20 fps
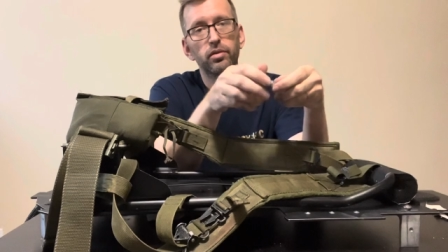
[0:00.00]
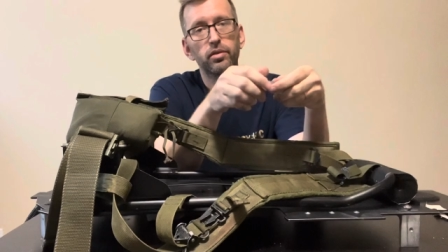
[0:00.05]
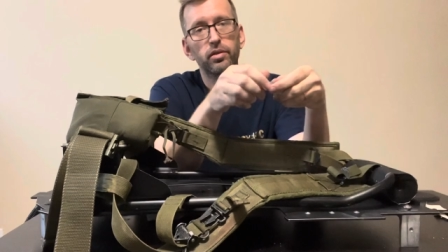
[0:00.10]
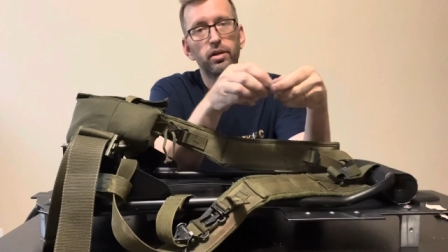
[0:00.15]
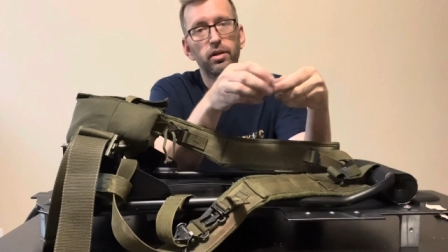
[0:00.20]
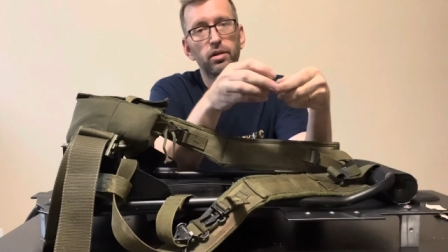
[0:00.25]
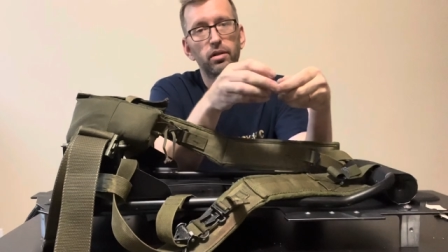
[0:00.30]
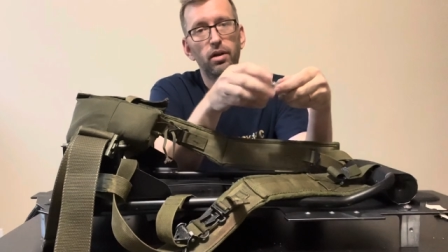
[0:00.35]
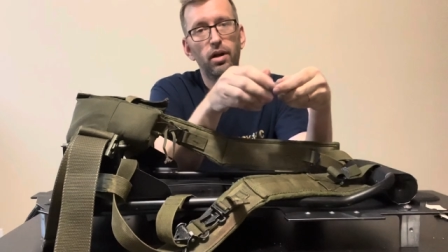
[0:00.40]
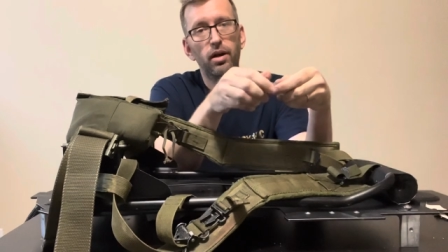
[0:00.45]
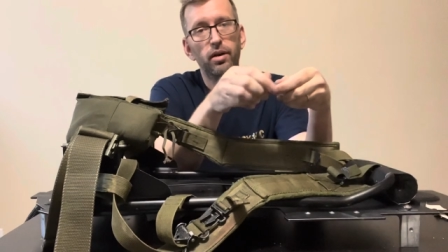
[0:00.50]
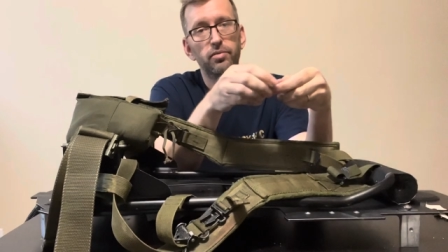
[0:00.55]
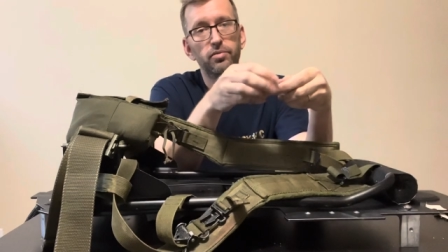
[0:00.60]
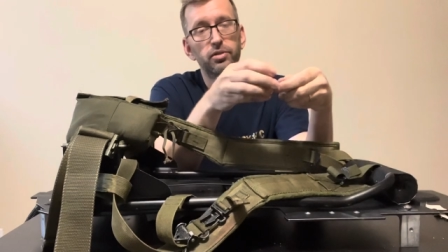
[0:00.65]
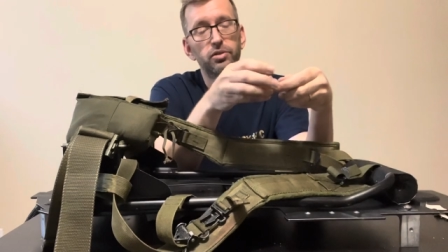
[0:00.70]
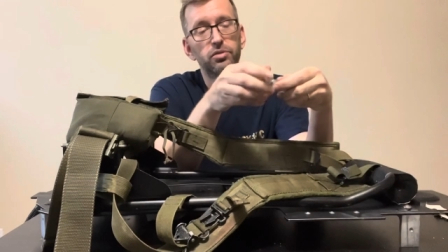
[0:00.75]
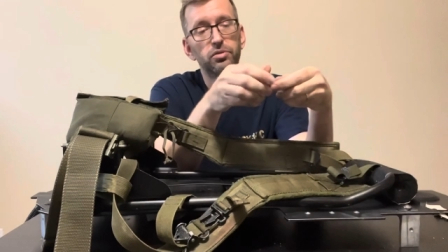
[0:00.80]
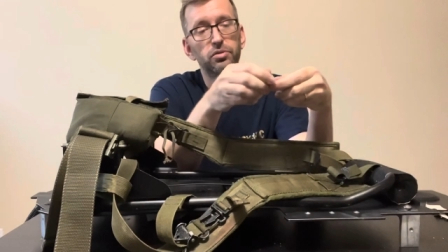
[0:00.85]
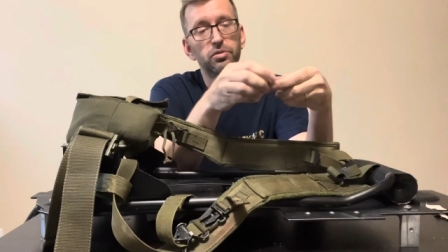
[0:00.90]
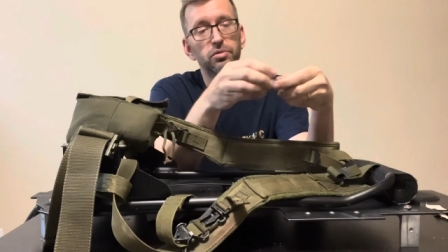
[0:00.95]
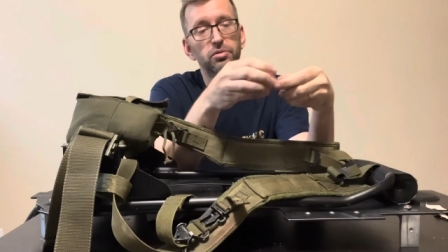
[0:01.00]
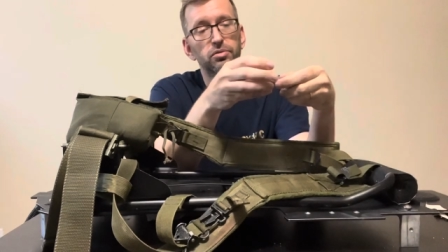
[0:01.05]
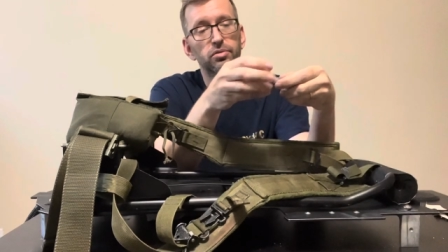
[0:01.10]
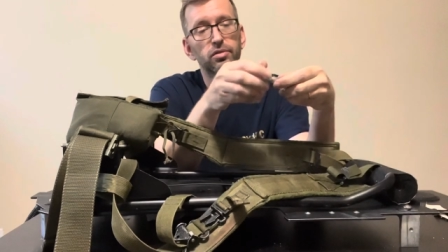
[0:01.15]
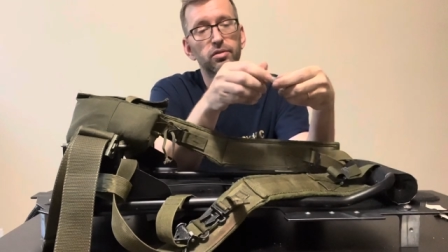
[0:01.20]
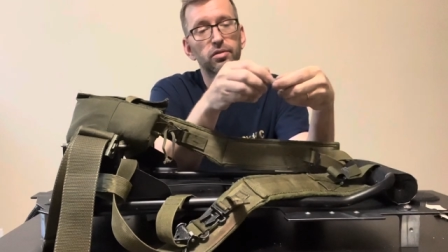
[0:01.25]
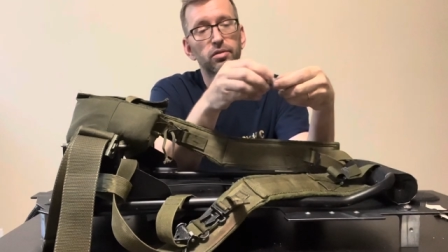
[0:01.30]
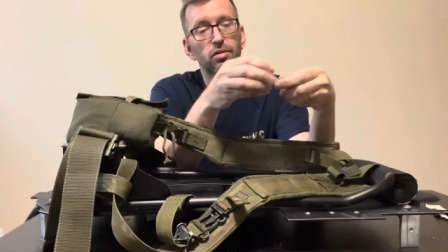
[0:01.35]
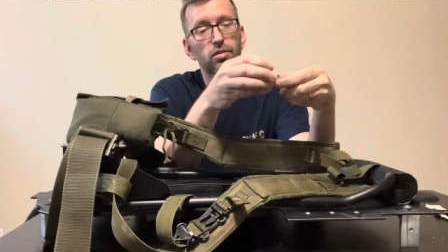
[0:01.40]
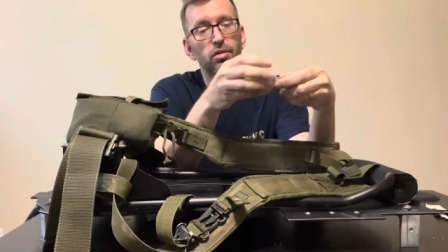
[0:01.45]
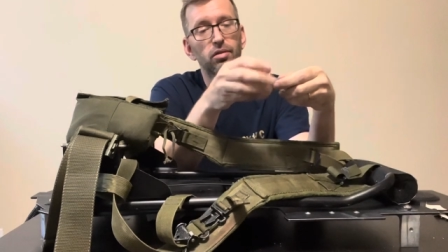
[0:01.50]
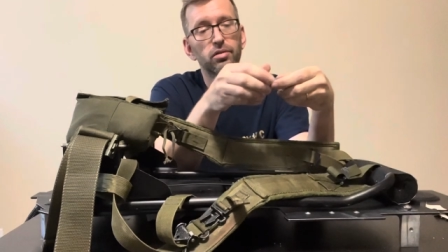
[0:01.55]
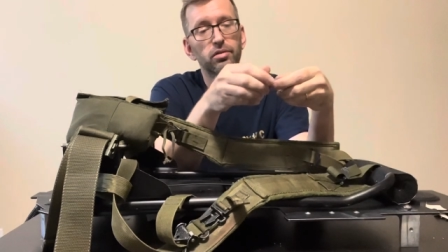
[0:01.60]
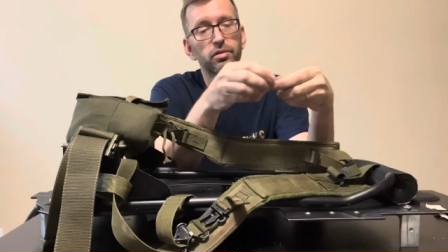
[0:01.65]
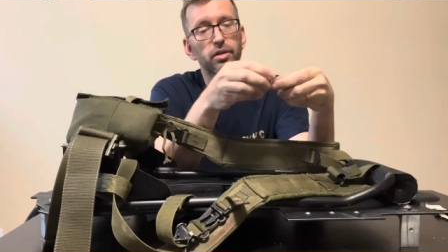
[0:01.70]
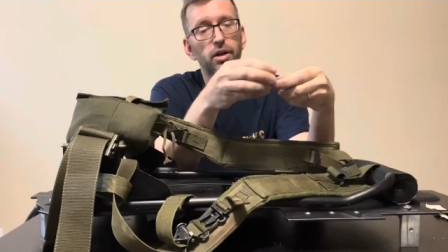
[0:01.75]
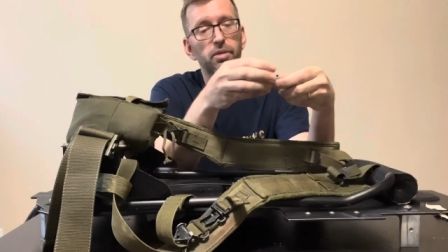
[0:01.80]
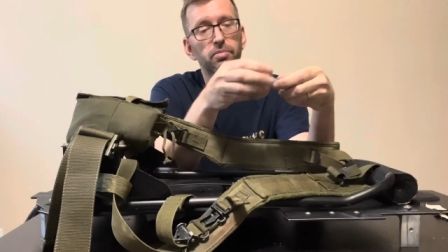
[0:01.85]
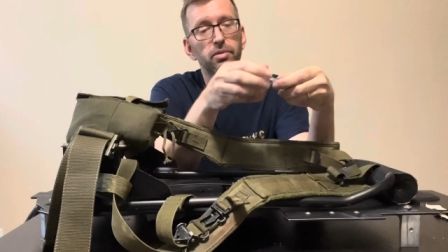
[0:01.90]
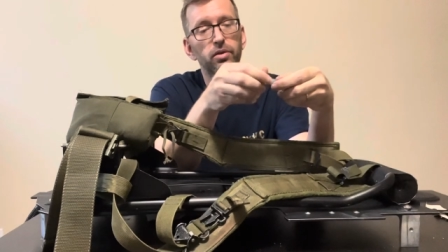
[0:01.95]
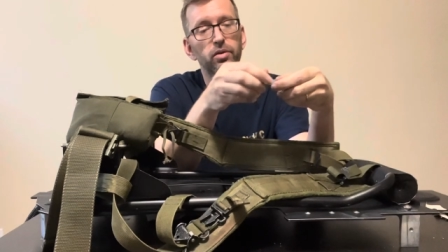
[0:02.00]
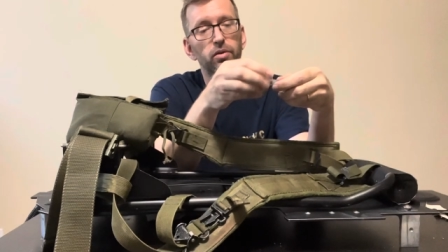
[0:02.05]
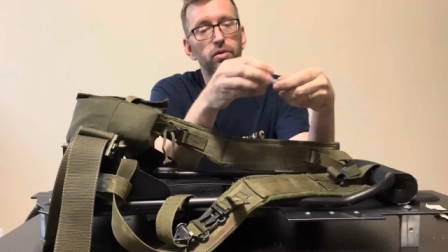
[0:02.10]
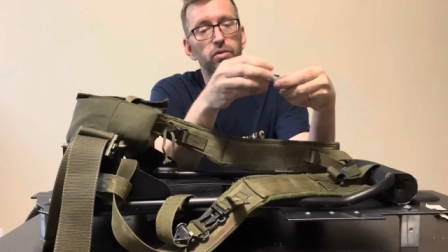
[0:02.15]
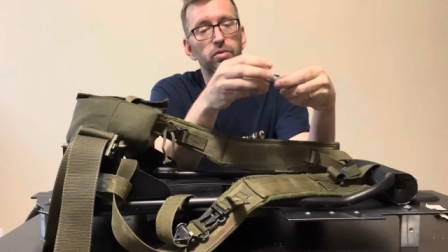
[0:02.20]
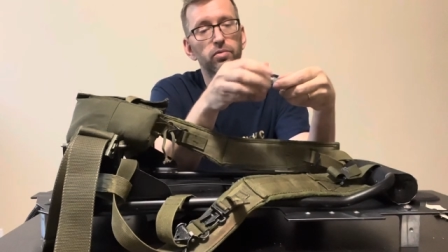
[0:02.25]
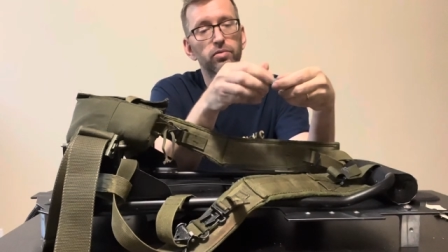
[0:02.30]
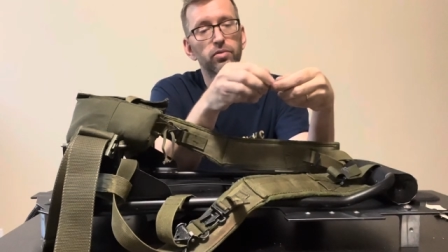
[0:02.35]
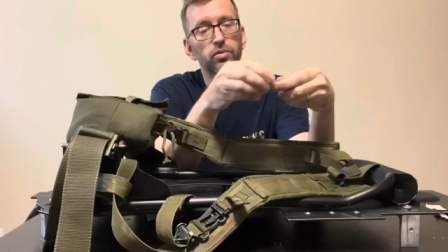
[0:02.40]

that a lot of us used a long time ago